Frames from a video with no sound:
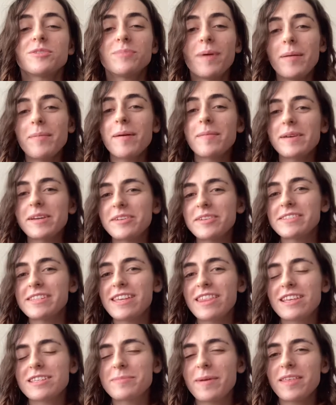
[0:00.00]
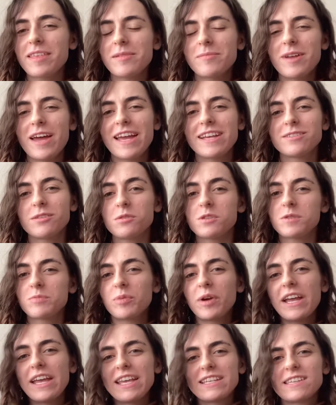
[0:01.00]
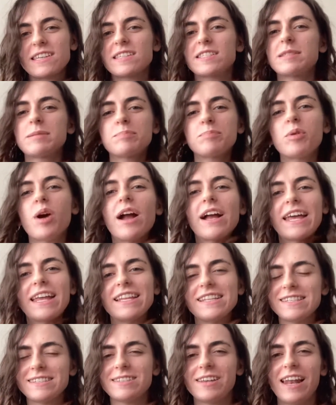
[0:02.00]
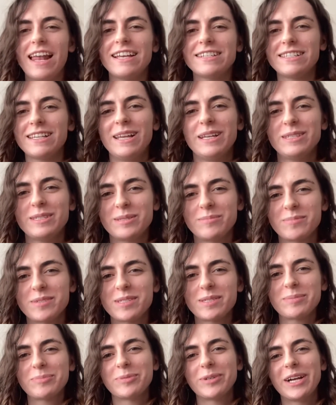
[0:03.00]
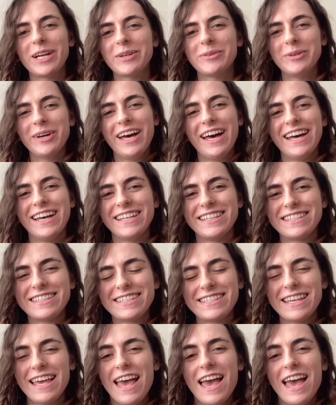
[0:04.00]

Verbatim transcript: My Mae that's back in like. so spring is a sprung in. so let's learn some spring words.